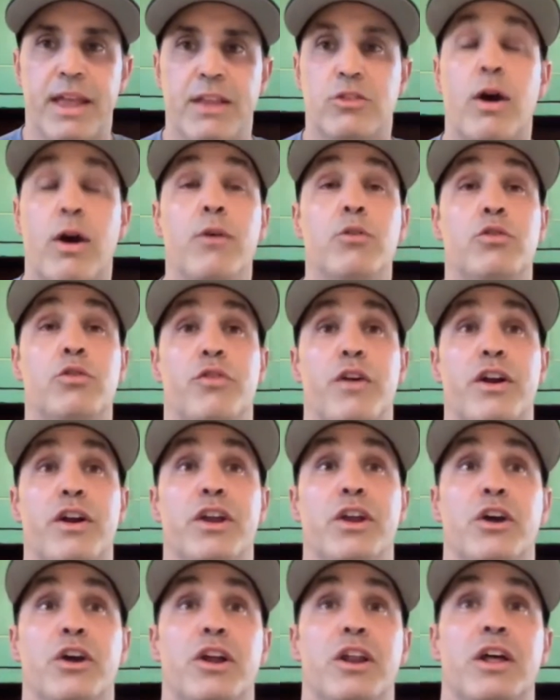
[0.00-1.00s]
And so I was
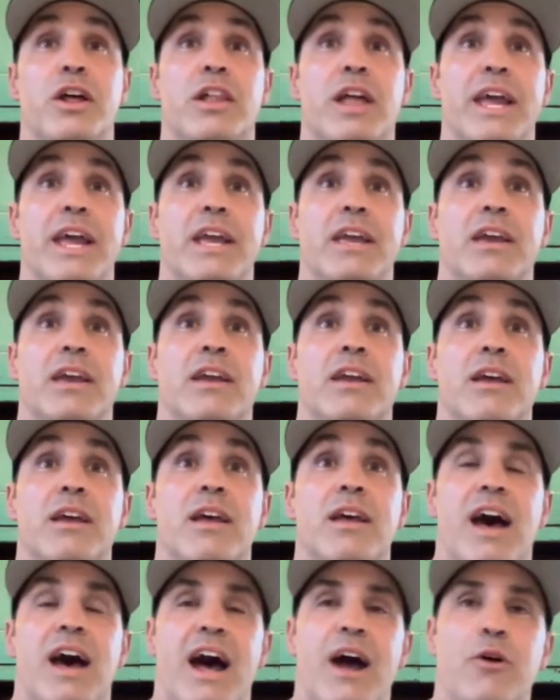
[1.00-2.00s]
very good at like,
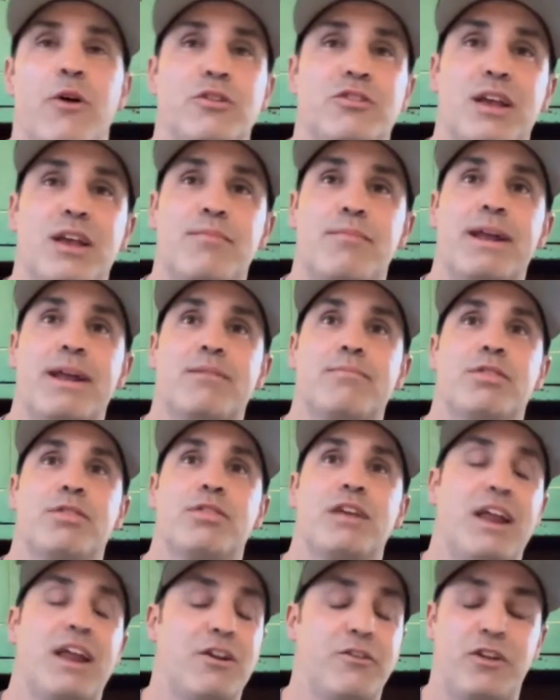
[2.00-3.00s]
I always like Mike
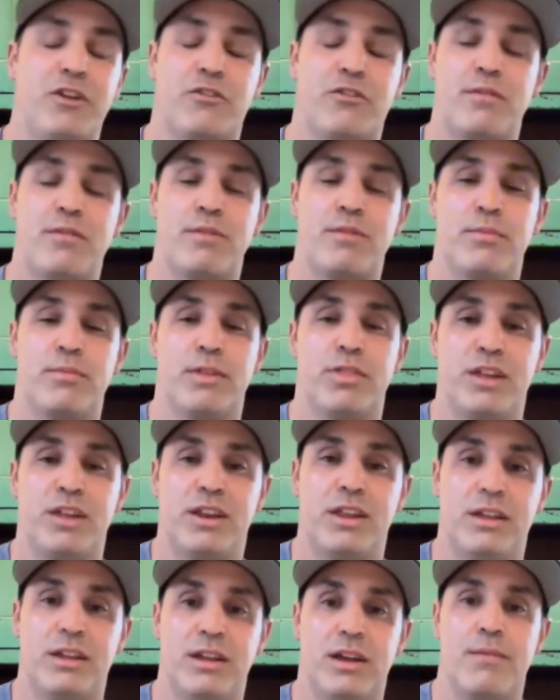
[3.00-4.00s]
Matheny. I don't know if you ever read into the
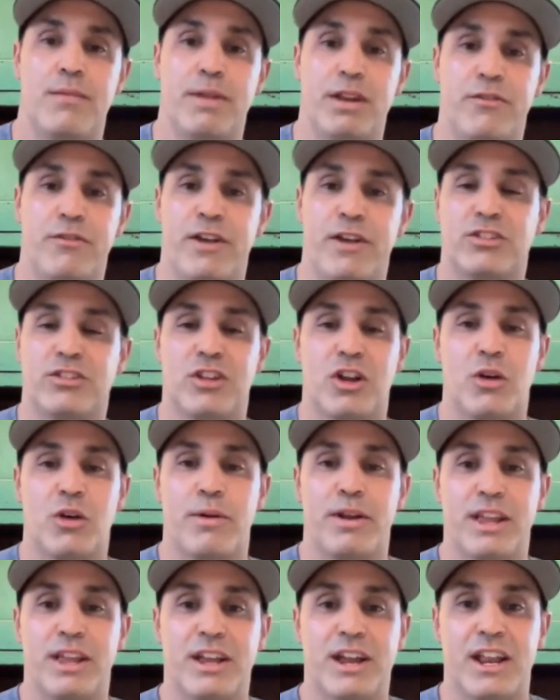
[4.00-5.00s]
Matheny Manifesto,
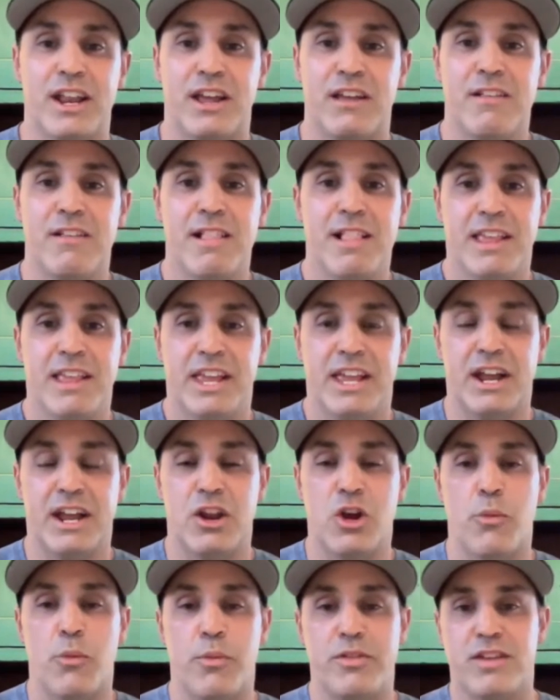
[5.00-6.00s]
but he kind
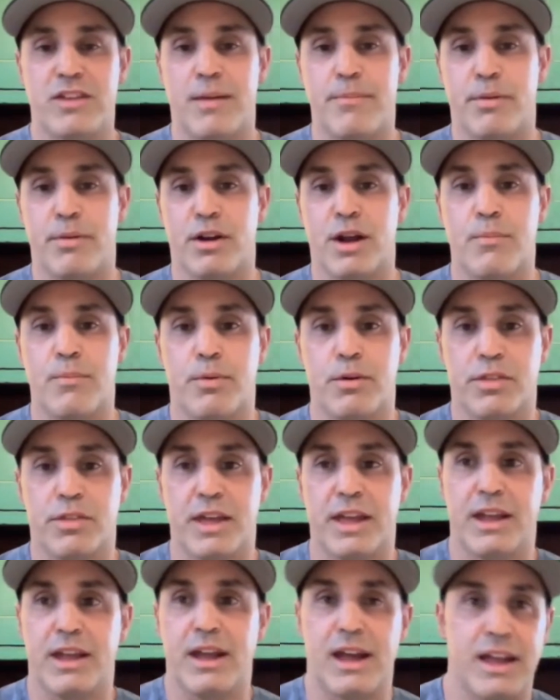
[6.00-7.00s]
of opens that book up with
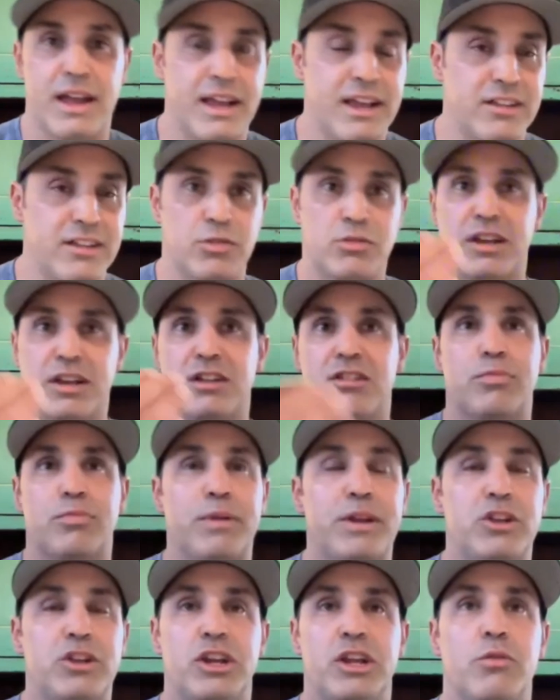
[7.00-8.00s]
like, I guess it was like a
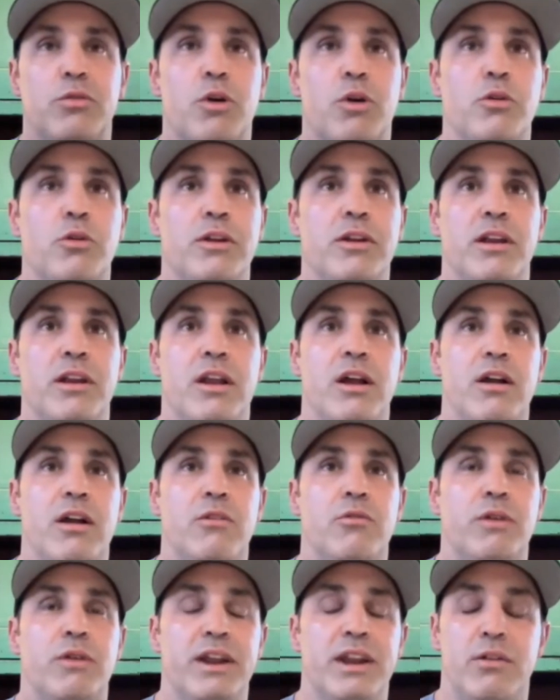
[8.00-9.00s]
speech he'd wrote and
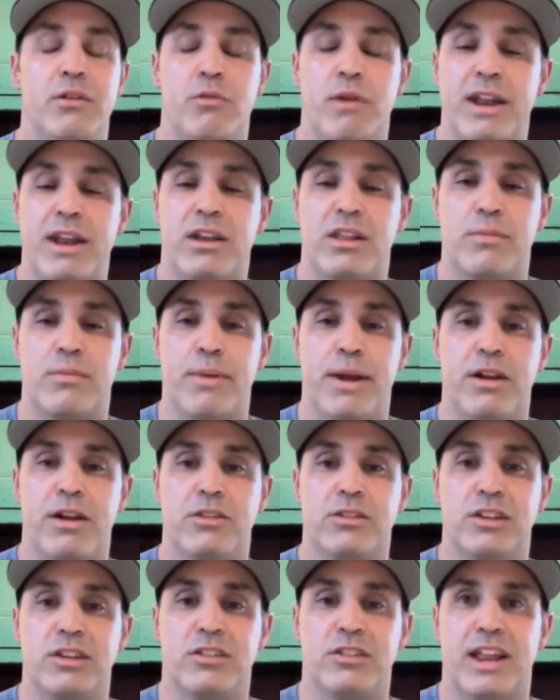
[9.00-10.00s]
written and read to the
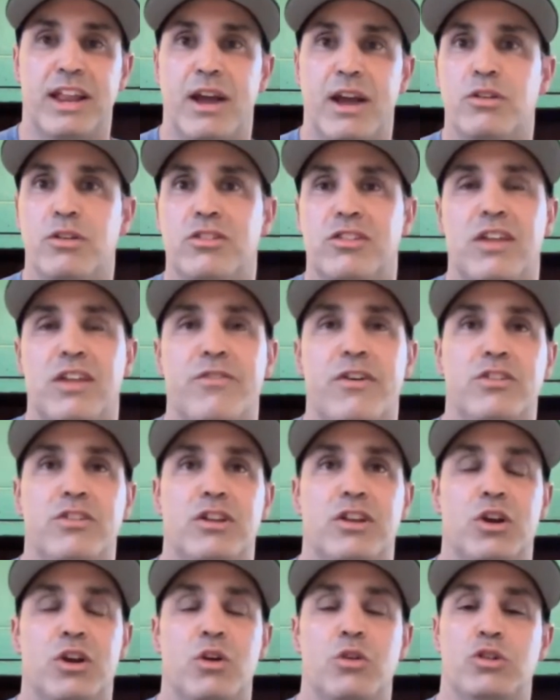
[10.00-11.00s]
parents. And he said, I always said if I was
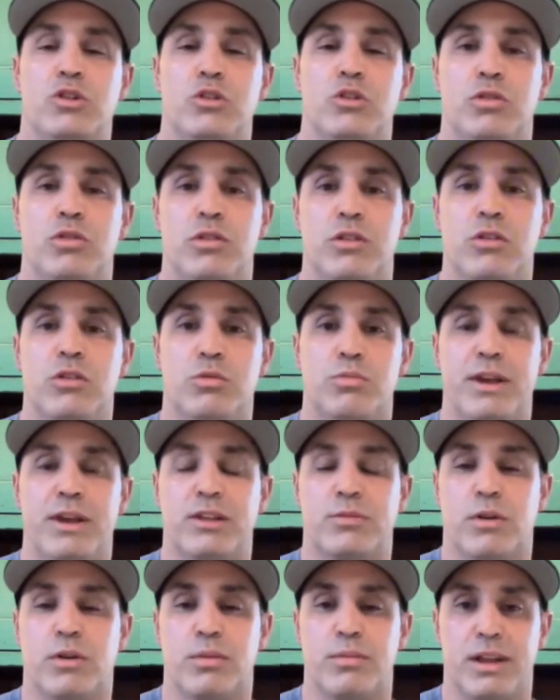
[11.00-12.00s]
going to coach youth
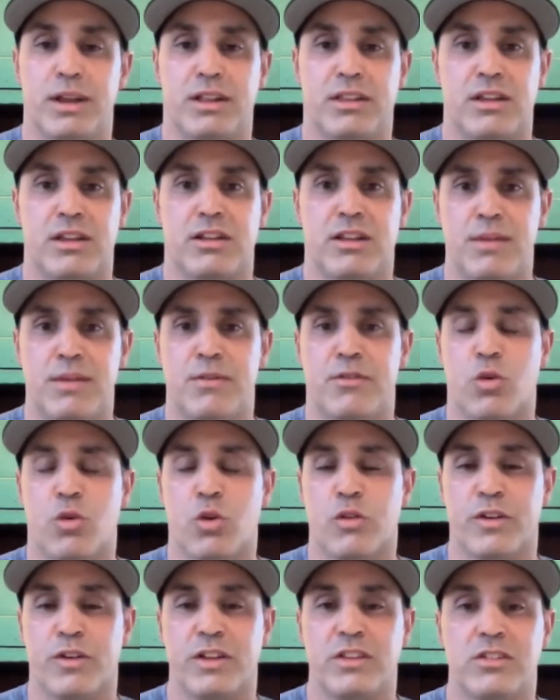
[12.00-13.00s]
baseball, it'd be a team of
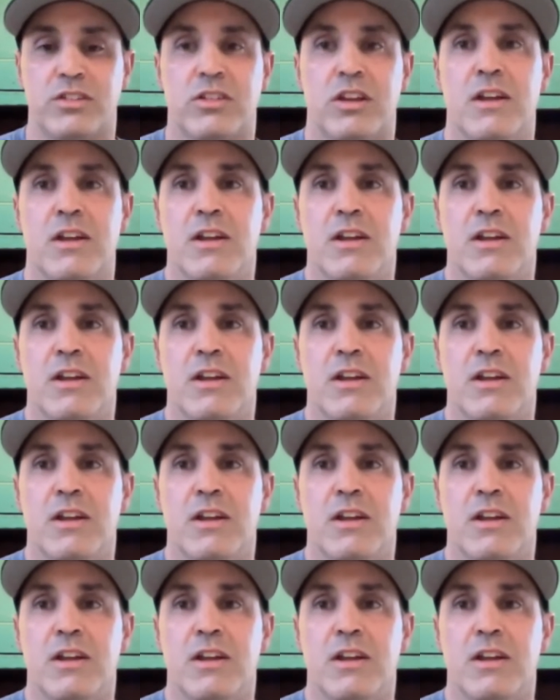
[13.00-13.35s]
orphans